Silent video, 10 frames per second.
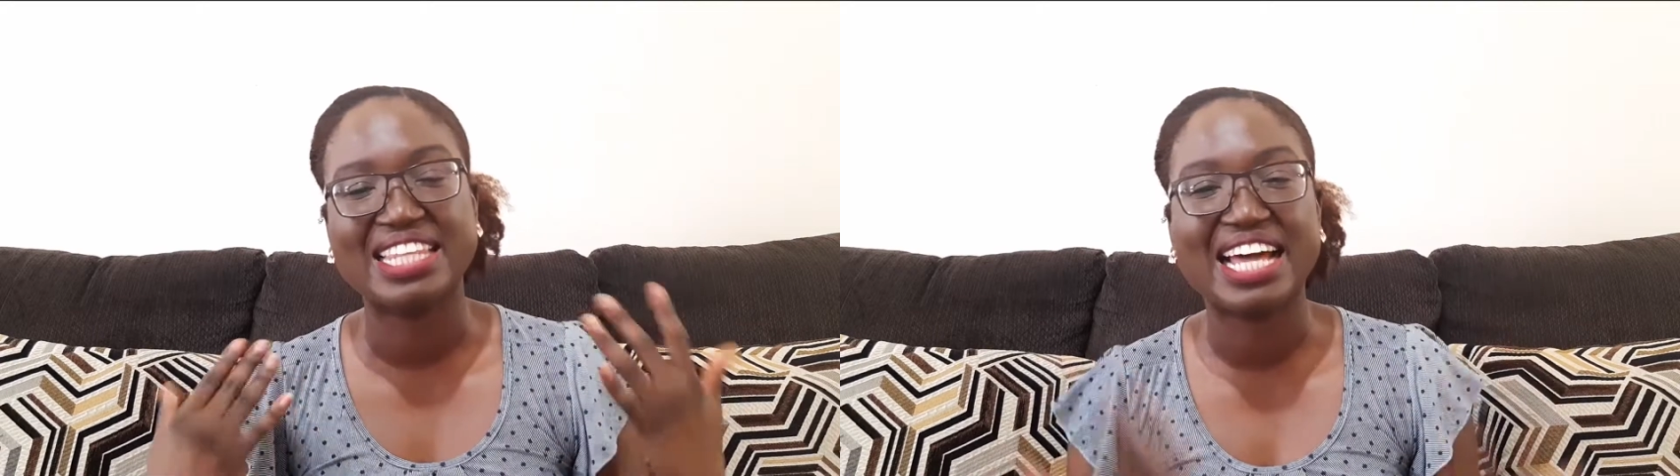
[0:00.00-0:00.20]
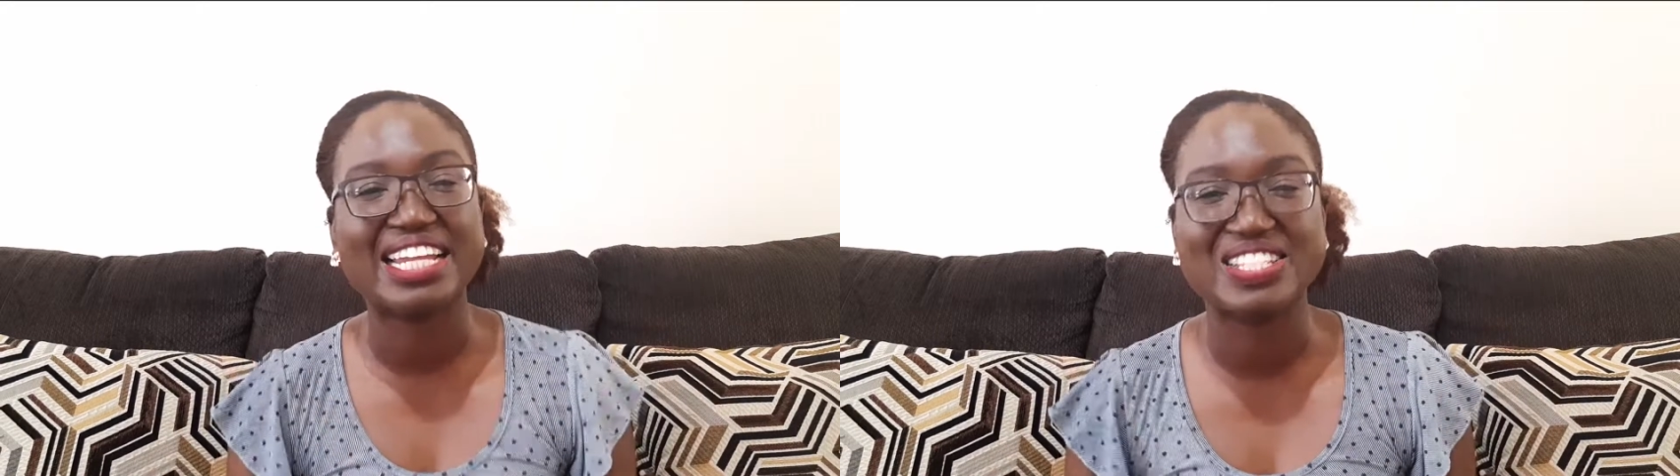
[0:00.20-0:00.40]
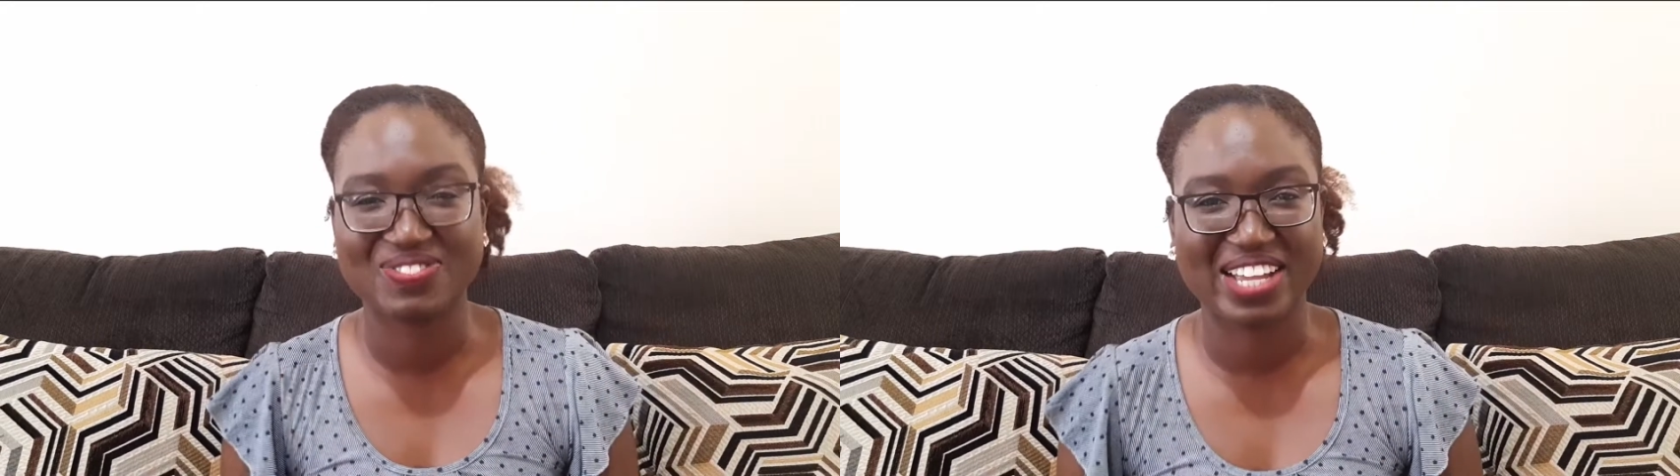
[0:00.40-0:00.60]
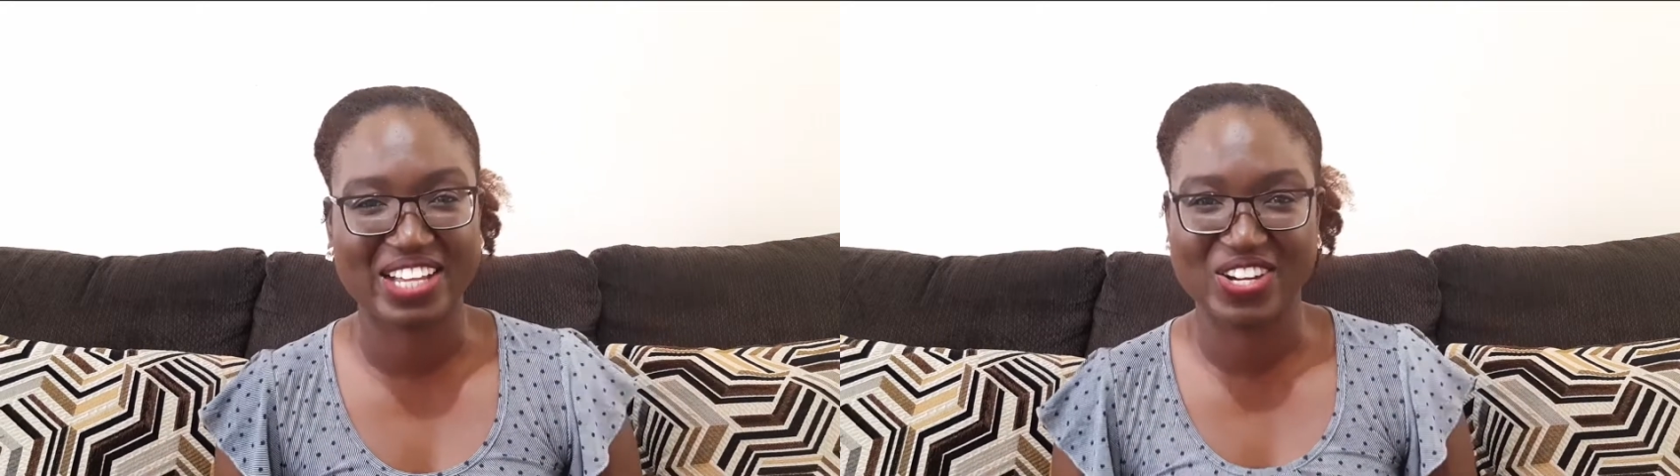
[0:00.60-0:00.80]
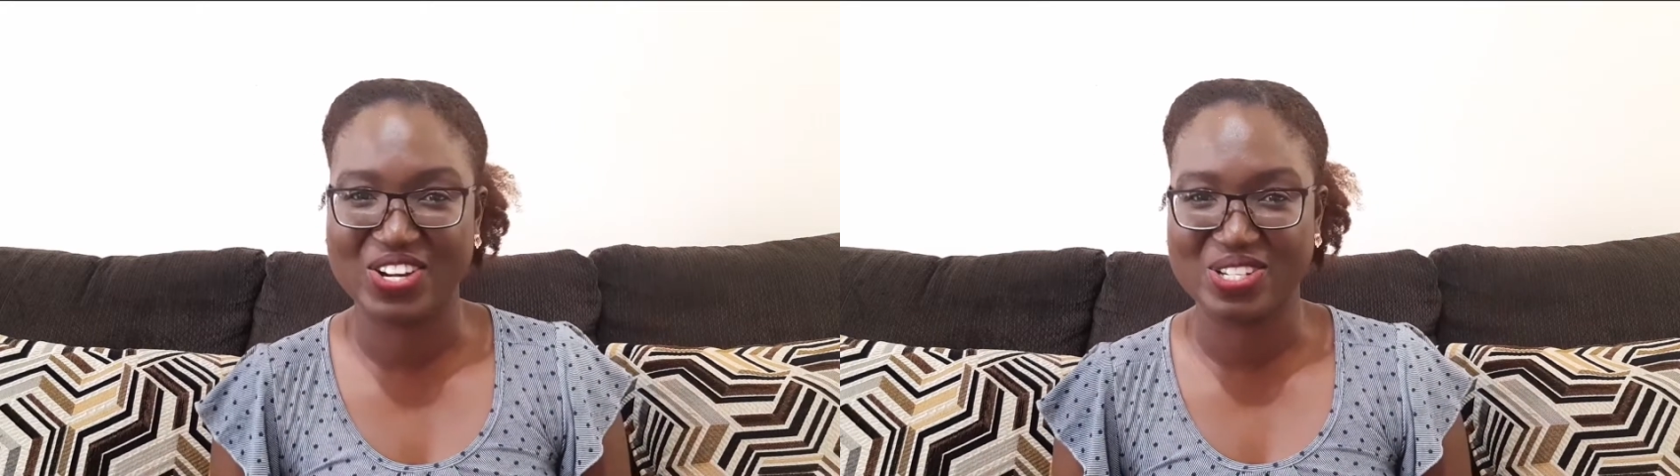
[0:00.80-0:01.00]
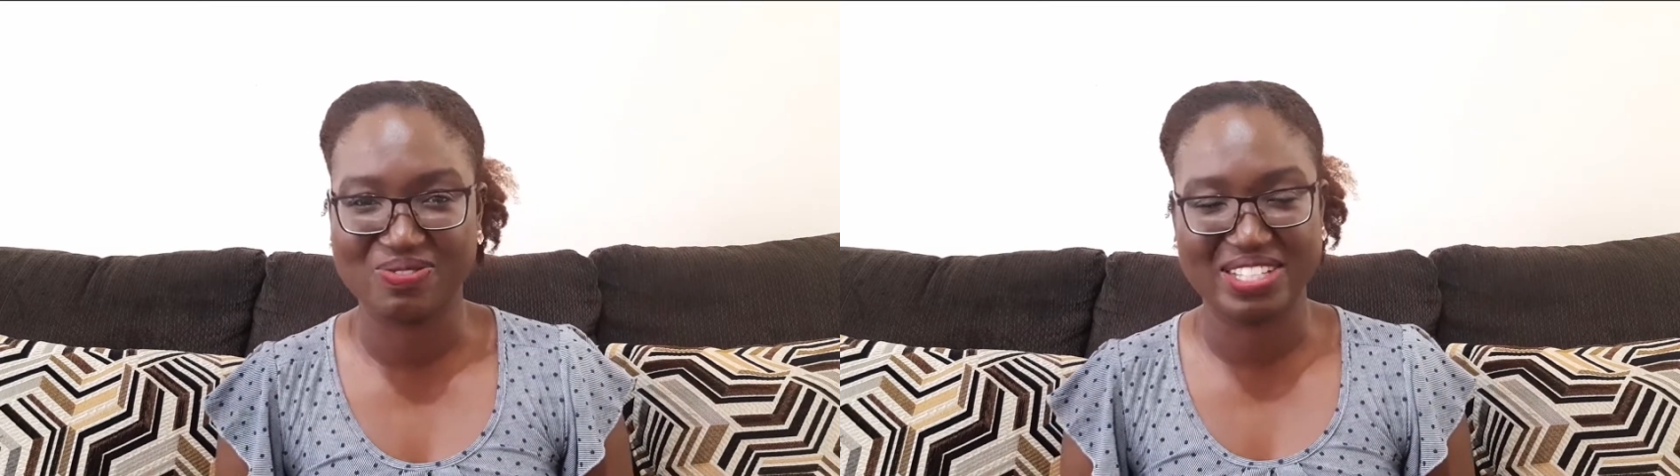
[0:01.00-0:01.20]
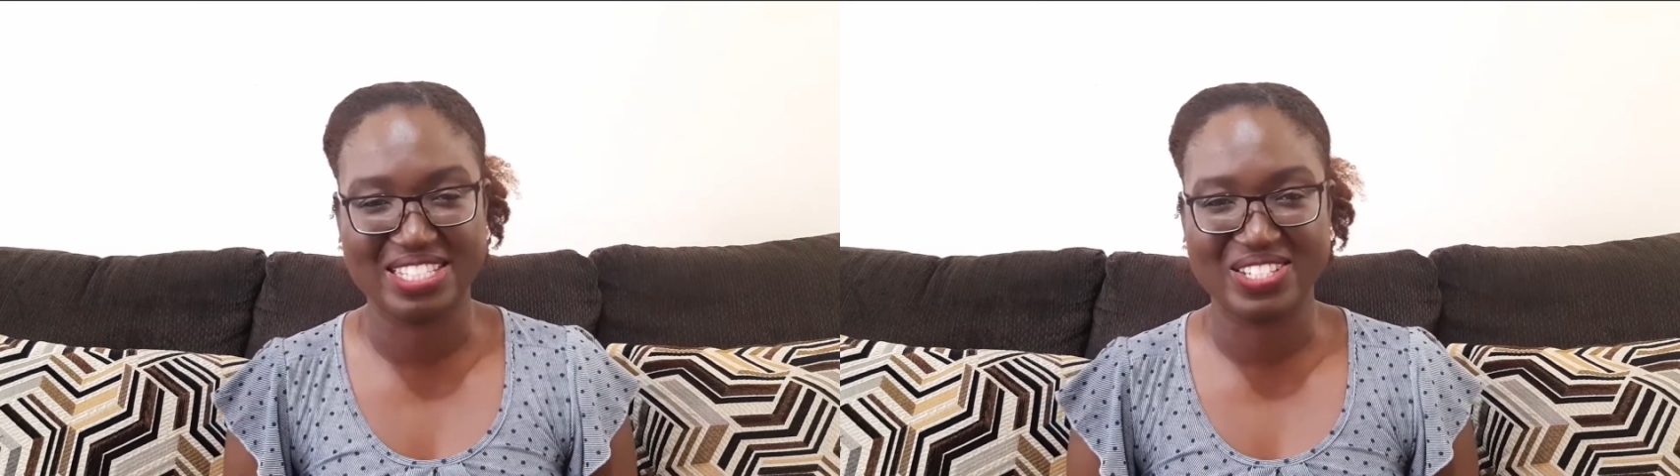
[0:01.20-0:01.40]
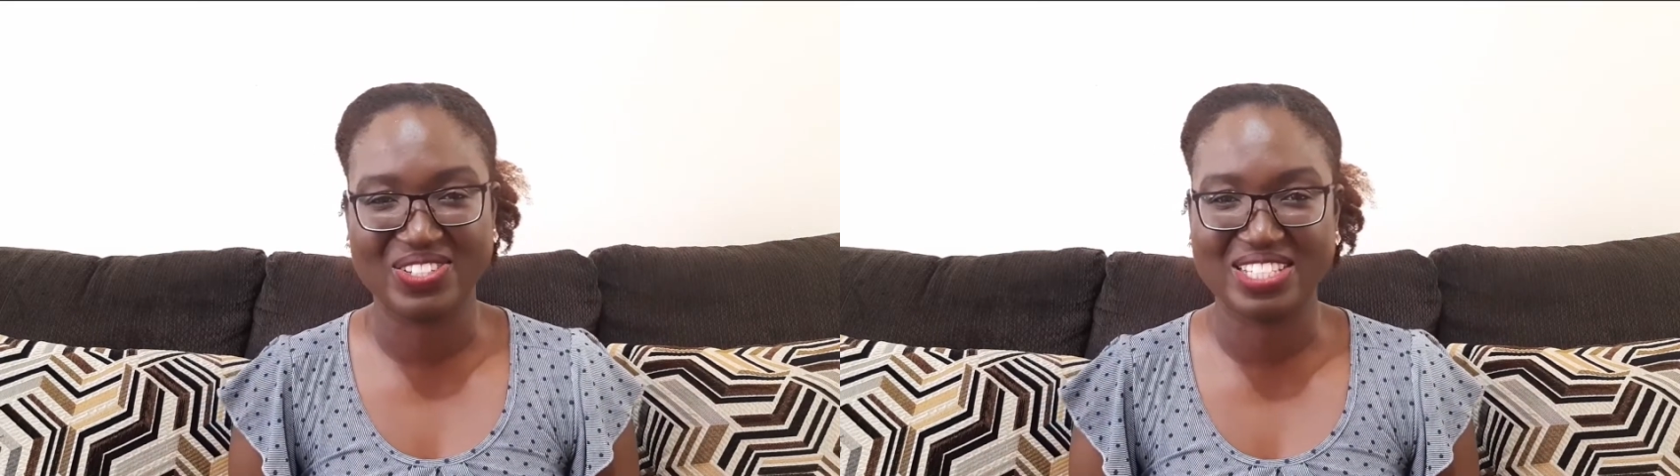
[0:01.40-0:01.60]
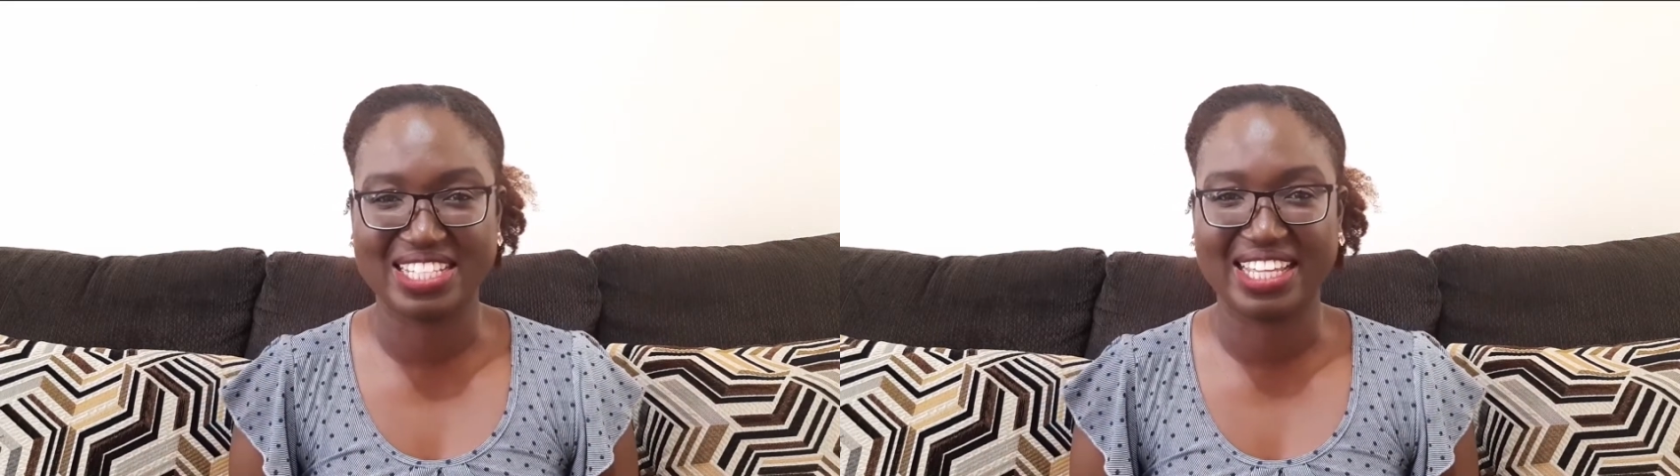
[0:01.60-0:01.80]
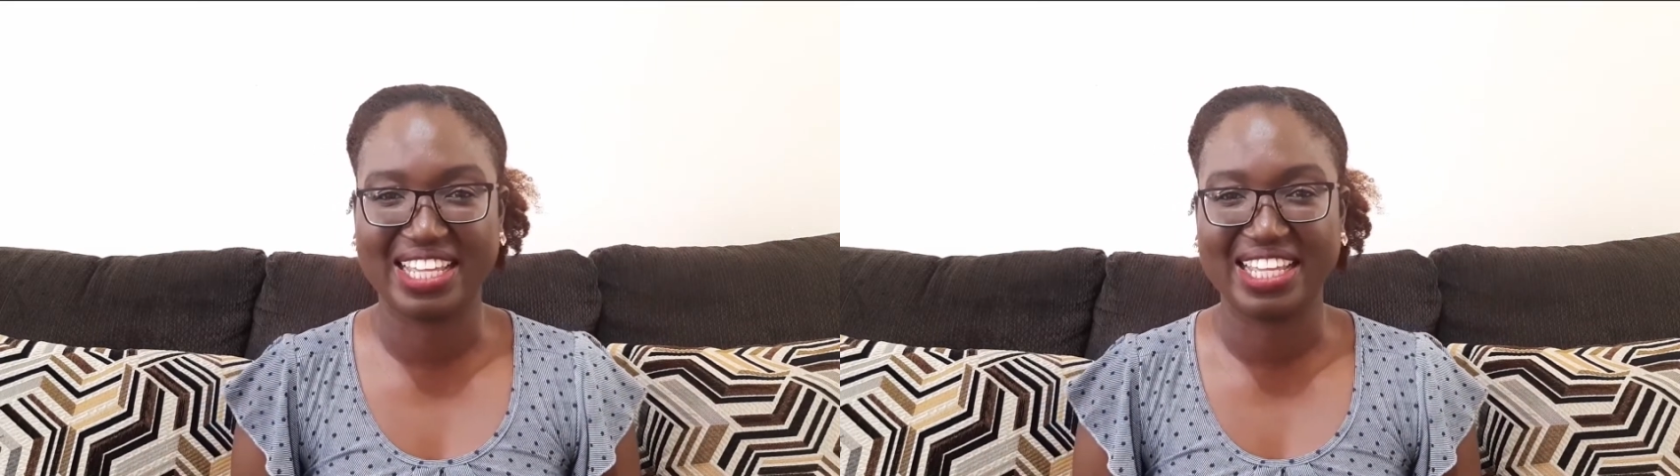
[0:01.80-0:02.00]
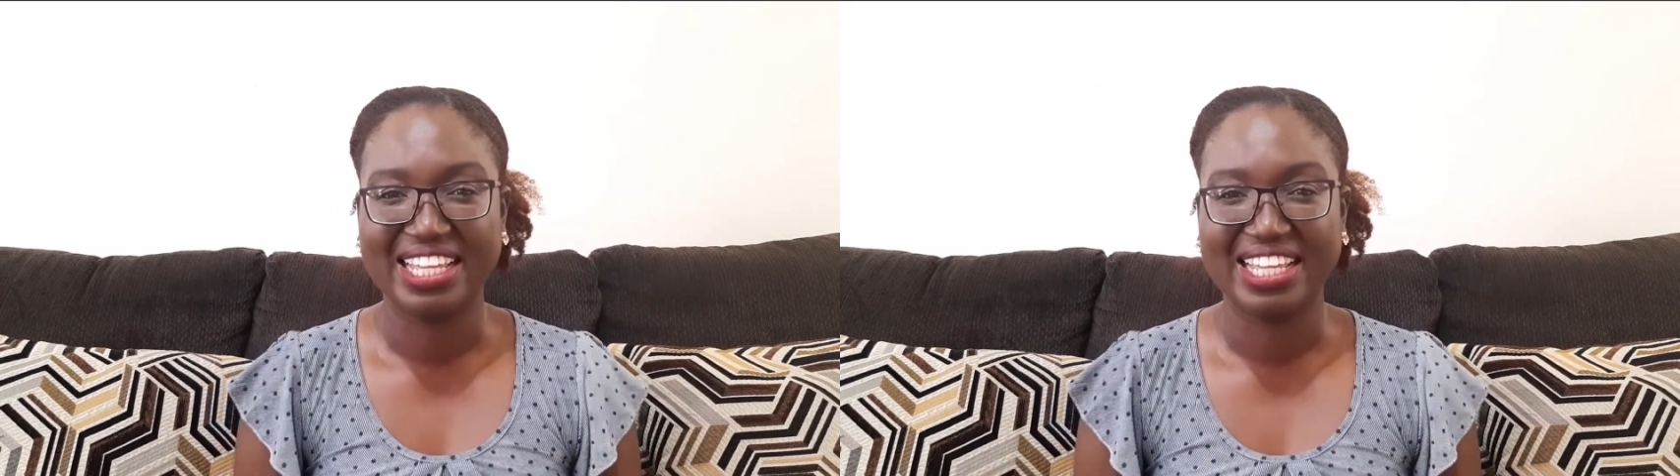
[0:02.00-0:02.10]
That is my encouragement to you today.